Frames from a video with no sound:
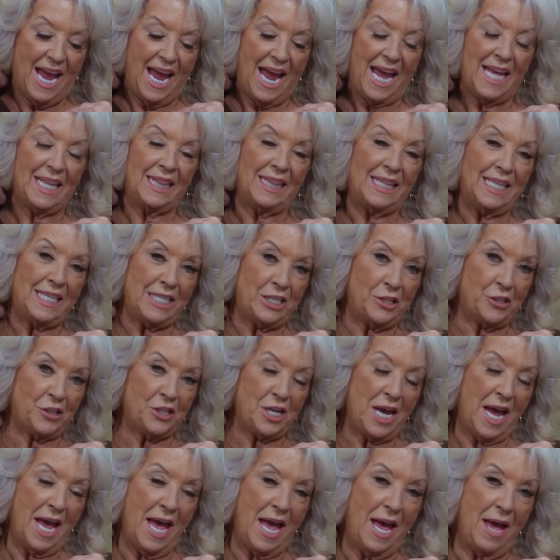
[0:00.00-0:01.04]
At this
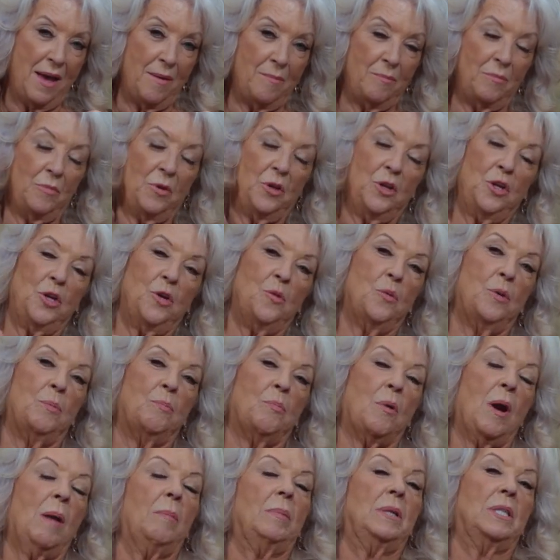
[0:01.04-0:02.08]
time, you
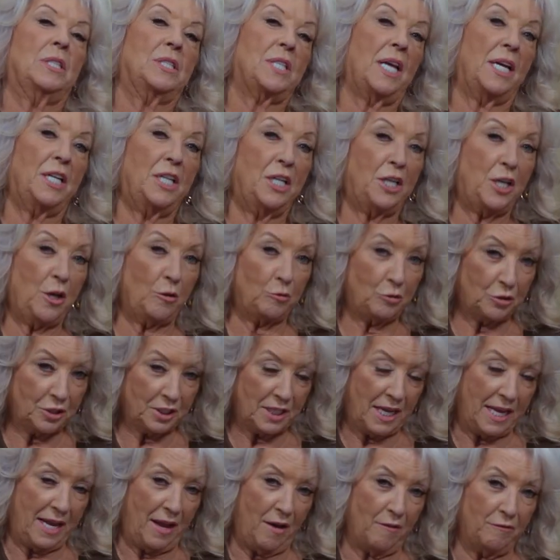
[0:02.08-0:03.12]
would probably say to
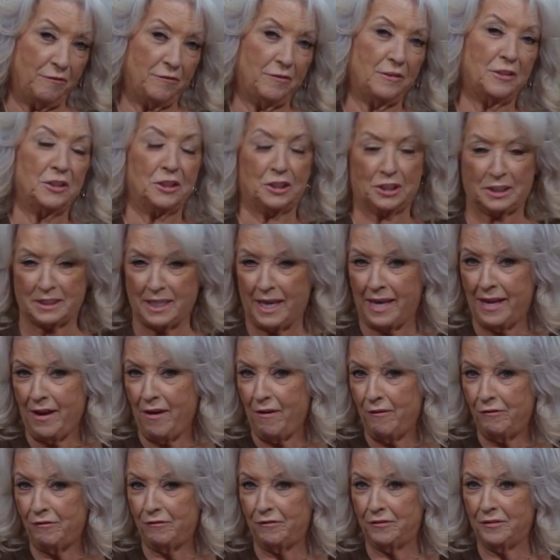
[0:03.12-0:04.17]
yourself,
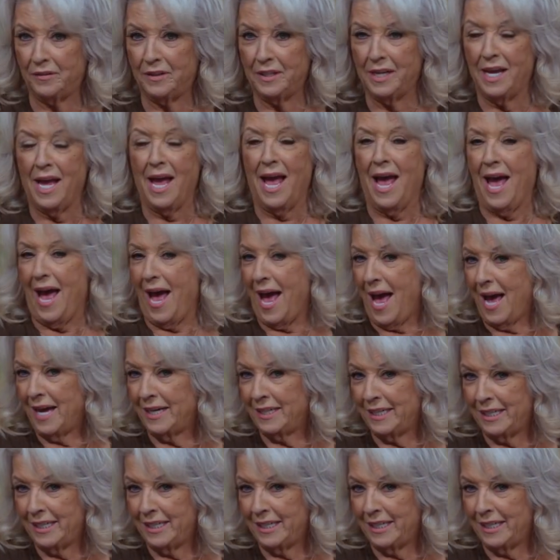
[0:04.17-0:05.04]
self, I